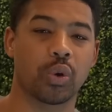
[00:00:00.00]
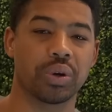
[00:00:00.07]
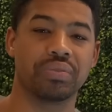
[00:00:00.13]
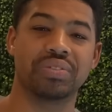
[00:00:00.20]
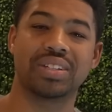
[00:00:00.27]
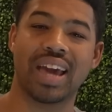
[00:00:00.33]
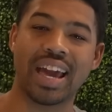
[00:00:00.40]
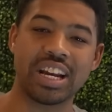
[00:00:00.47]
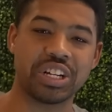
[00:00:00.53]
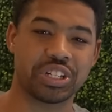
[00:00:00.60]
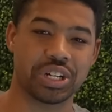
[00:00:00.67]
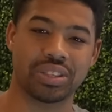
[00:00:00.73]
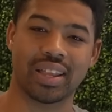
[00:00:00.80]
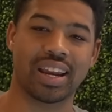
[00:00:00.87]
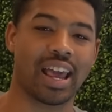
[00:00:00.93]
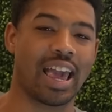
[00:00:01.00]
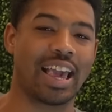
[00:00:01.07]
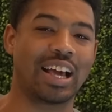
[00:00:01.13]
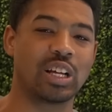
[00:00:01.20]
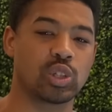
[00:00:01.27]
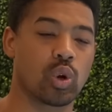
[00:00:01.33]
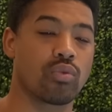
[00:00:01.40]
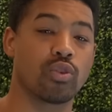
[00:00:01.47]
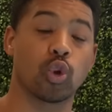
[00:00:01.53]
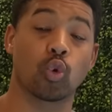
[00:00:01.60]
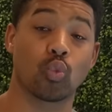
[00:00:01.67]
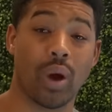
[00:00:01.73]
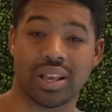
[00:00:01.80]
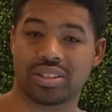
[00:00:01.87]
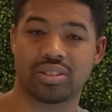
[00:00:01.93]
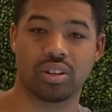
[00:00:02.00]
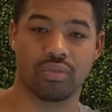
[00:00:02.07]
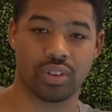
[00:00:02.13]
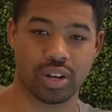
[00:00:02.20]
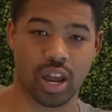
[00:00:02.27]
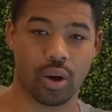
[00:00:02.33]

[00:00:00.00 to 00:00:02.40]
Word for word: air of tension that hangs over the rest of the